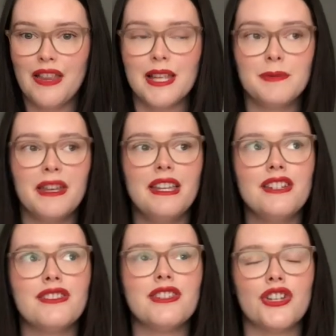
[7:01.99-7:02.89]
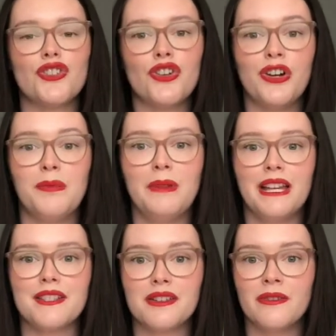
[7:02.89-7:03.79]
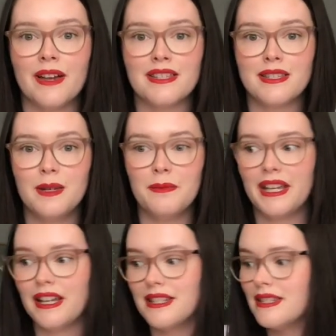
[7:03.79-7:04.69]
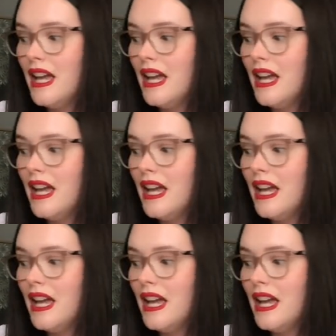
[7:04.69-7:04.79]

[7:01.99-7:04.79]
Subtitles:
That's why I think it's such a good plant to invest in, because